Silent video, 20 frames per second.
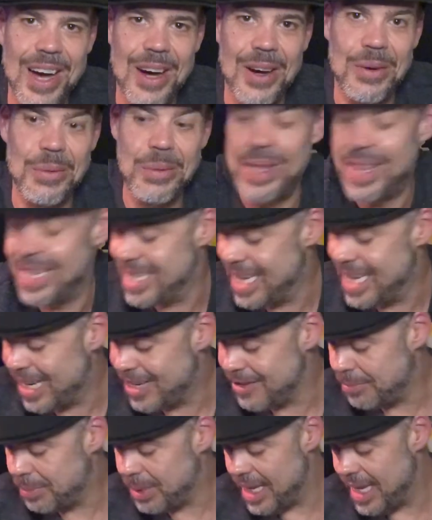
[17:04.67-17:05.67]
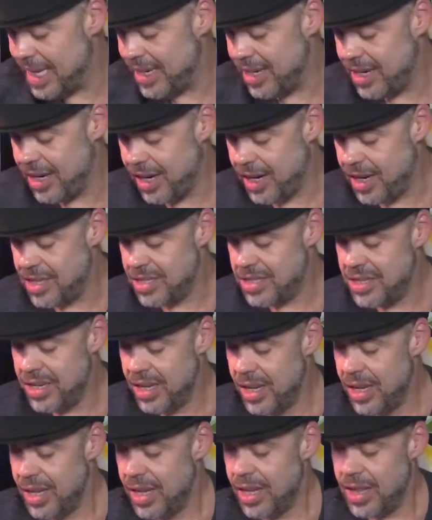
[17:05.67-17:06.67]
with a deck of playing cards.
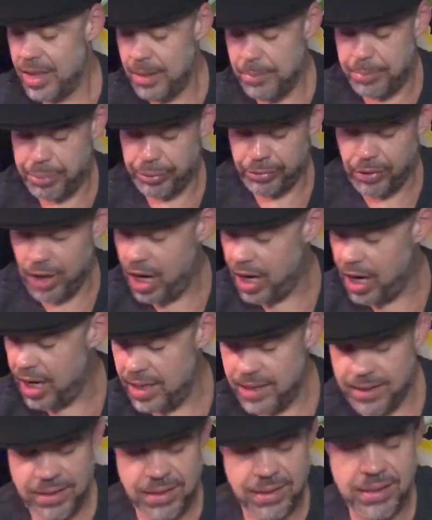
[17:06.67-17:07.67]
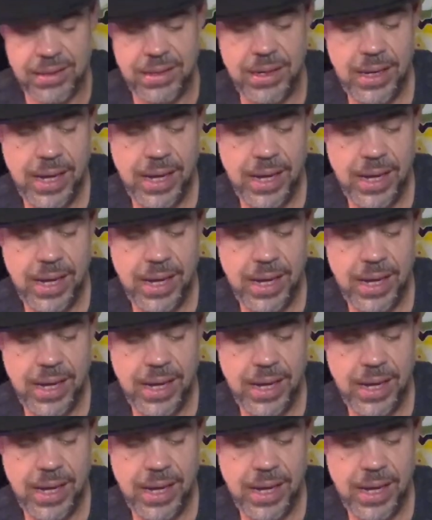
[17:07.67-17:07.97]
The bronze...